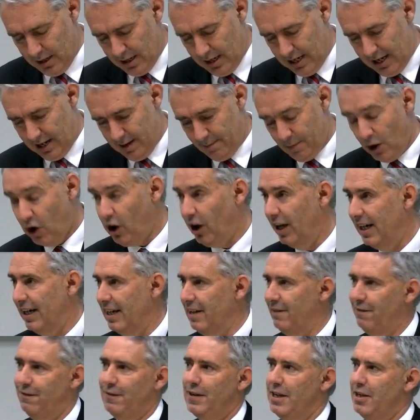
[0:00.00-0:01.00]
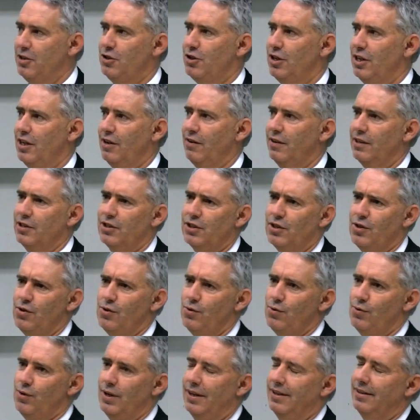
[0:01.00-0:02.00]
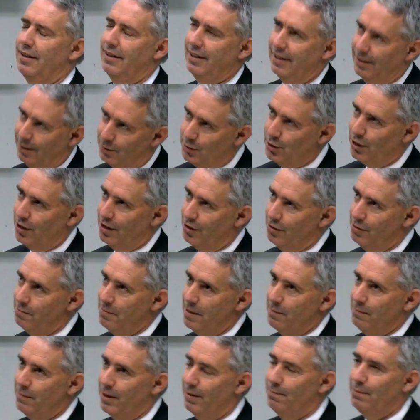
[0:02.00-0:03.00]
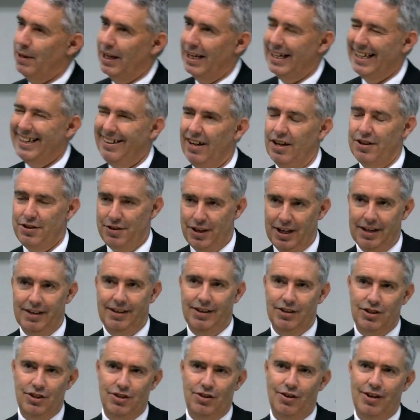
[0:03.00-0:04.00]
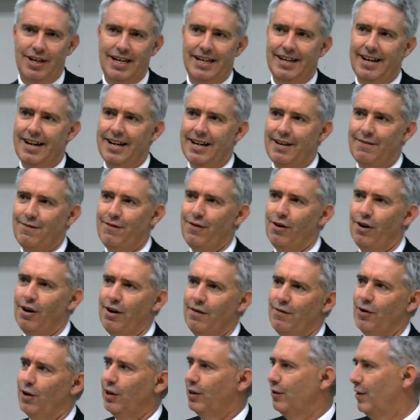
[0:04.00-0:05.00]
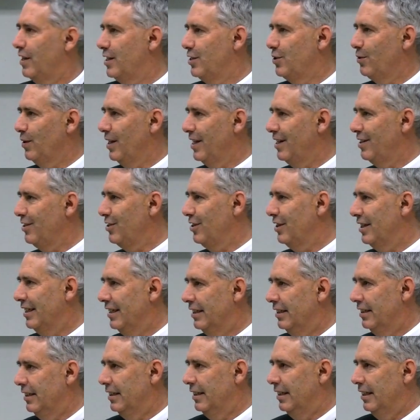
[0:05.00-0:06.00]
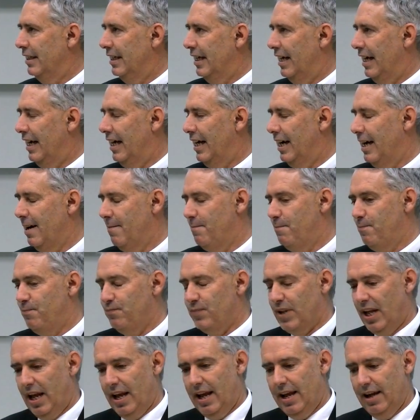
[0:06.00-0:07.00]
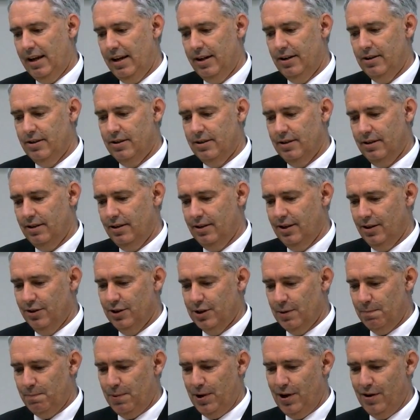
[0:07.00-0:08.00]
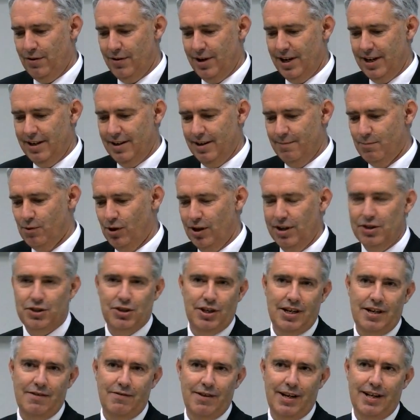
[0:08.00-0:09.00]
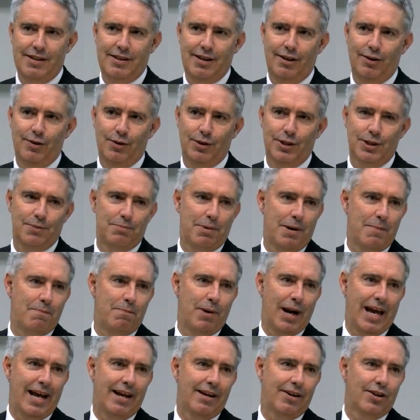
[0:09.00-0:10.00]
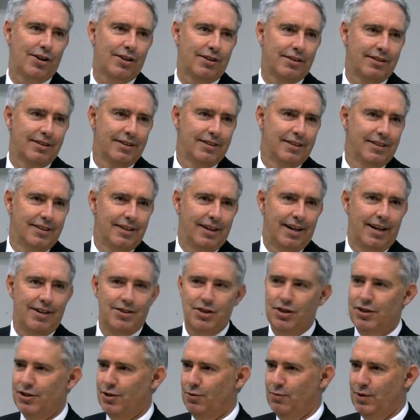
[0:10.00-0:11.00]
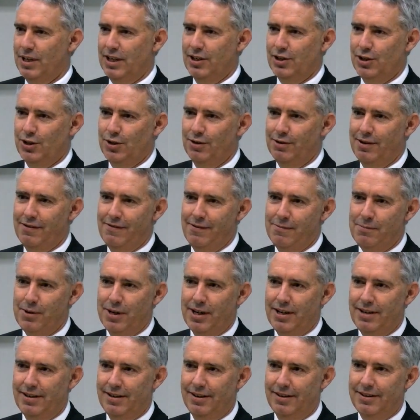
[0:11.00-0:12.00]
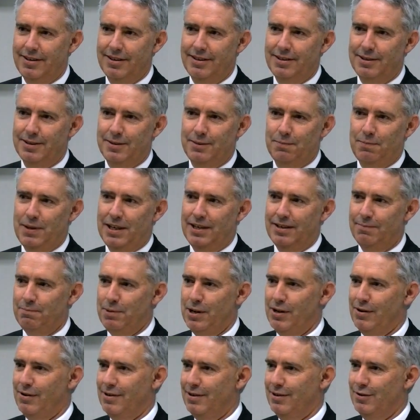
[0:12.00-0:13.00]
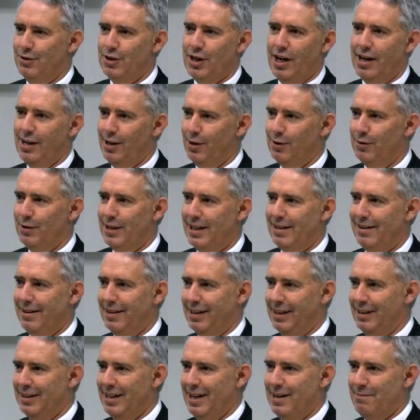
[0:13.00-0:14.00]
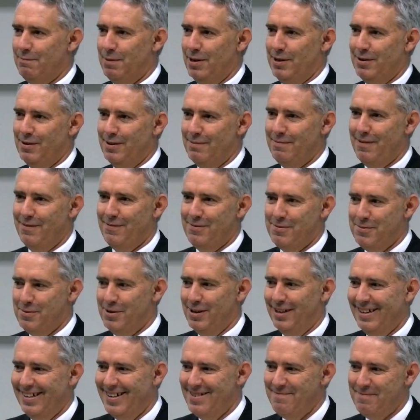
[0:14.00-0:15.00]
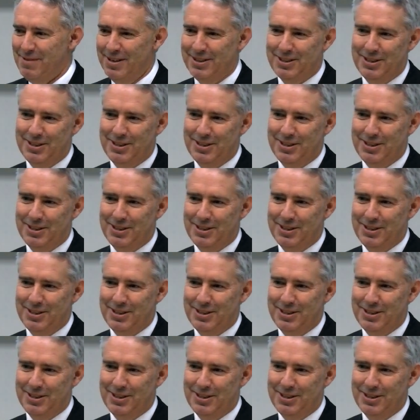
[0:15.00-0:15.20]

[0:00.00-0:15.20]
I left engineering school, and I'm trying to remember, but I think it's 1985 I graduated. And there's a period in my CV that looks a bit blank. And just to reassure everybody that I didn't spend a period in jail or anything in that period before my